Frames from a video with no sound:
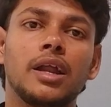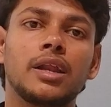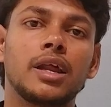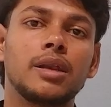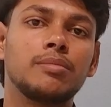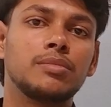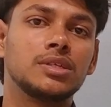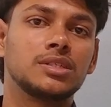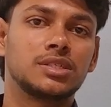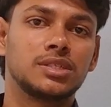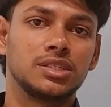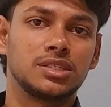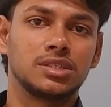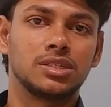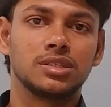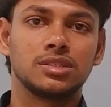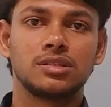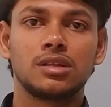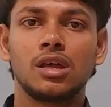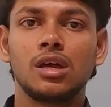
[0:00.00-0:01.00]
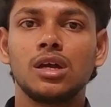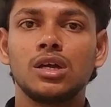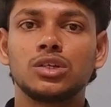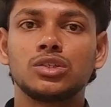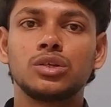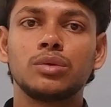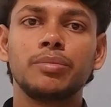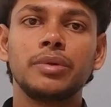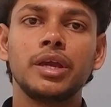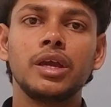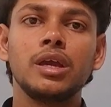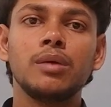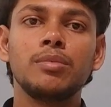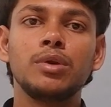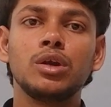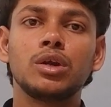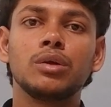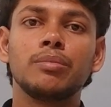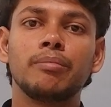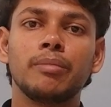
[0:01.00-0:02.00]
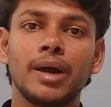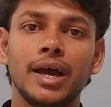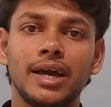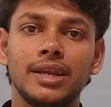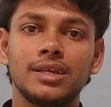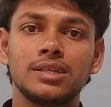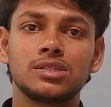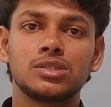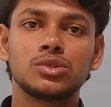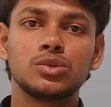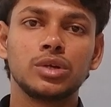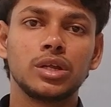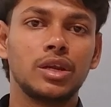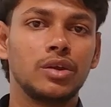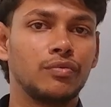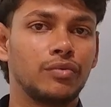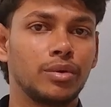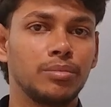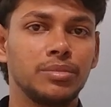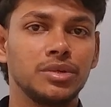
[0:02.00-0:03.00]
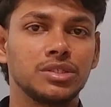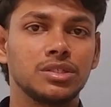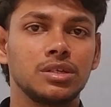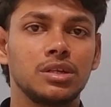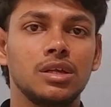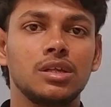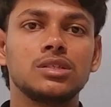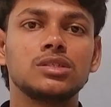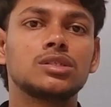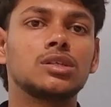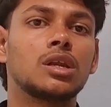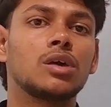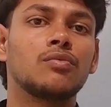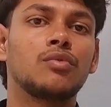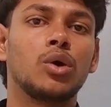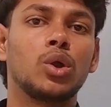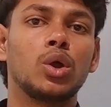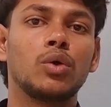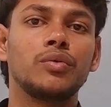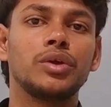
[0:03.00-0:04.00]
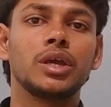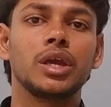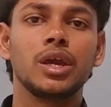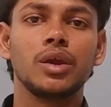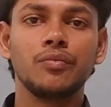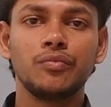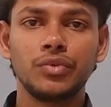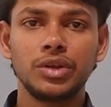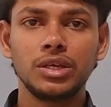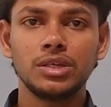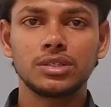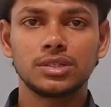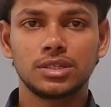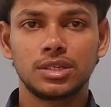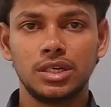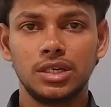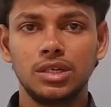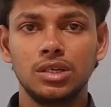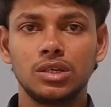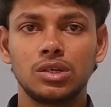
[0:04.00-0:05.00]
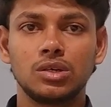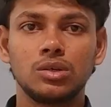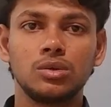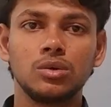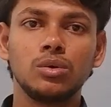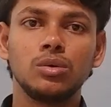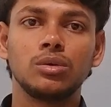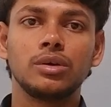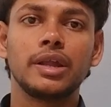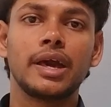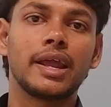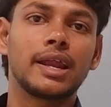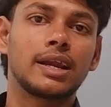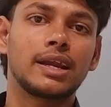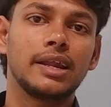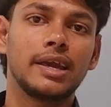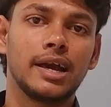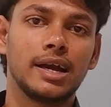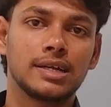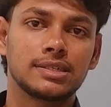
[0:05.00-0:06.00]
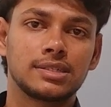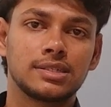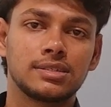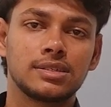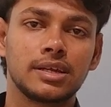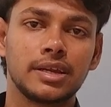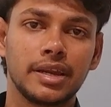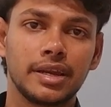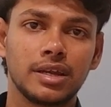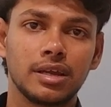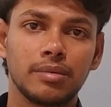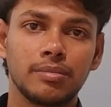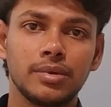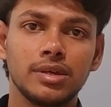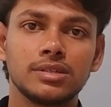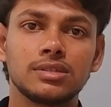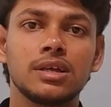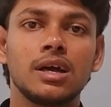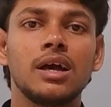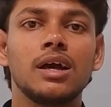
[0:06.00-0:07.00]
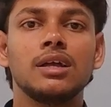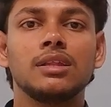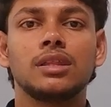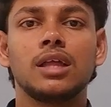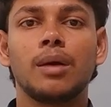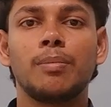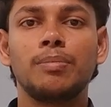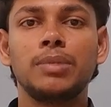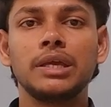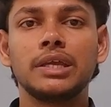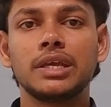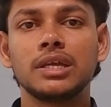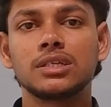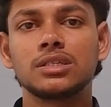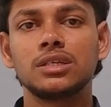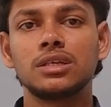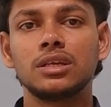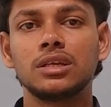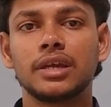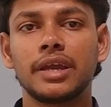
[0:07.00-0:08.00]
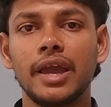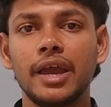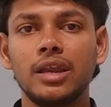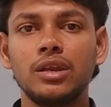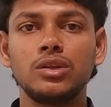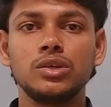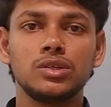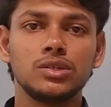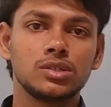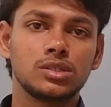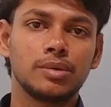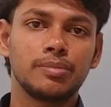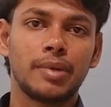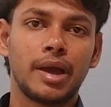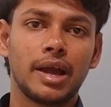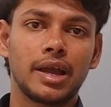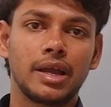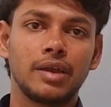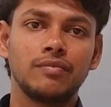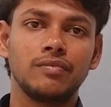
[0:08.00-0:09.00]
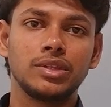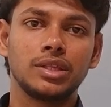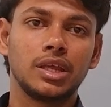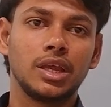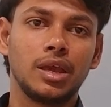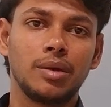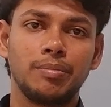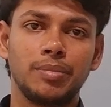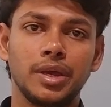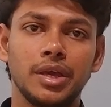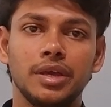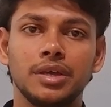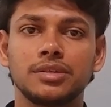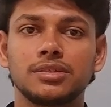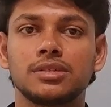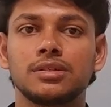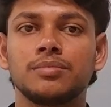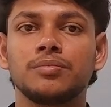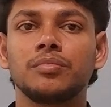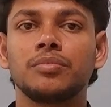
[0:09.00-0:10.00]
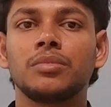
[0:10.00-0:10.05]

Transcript: and administrators should be able to manage student information. Instead of allowing every screen to directly access the database, the application can use a backend with APIs.